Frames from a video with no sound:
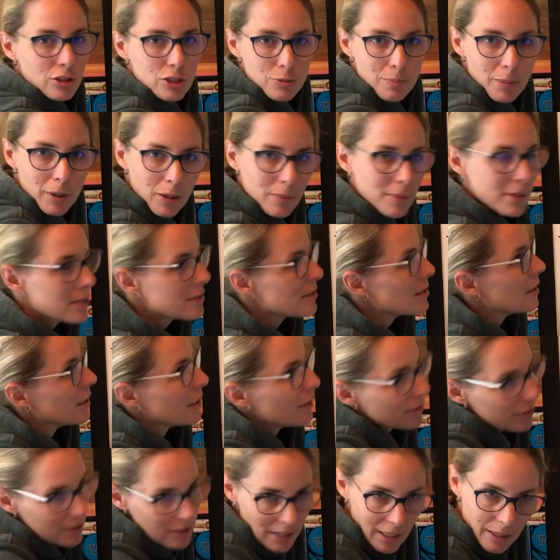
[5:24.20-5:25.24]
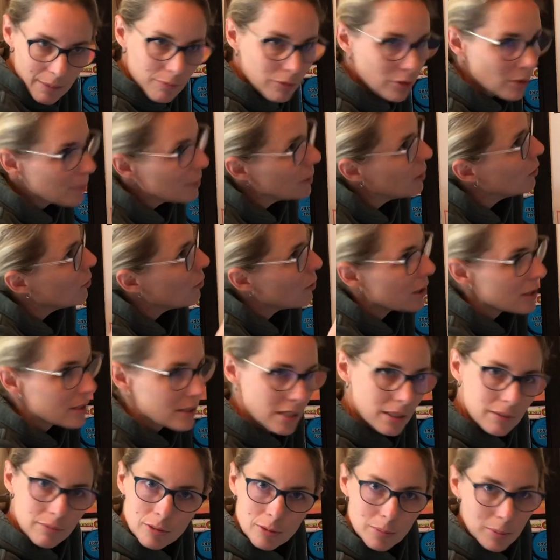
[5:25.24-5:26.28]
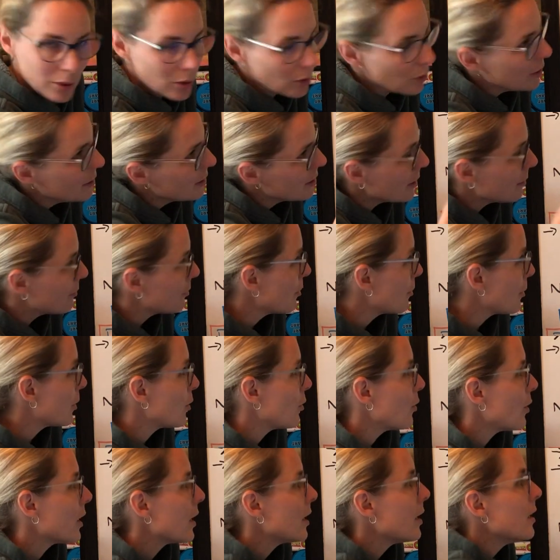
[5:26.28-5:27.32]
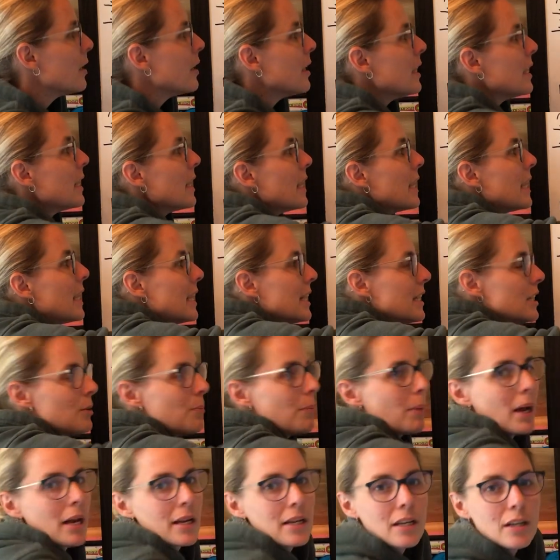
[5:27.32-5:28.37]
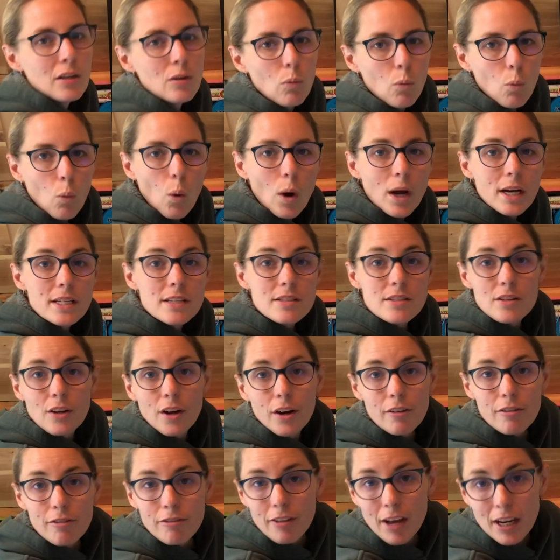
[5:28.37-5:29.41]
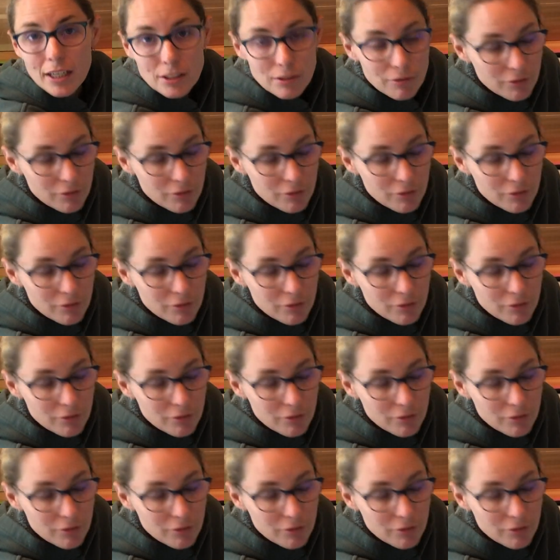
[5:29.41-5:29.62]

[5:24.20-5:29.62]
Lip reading: experiments, like same flipping coin, same flipping coin, same flipping coin. Independent, one does not affect a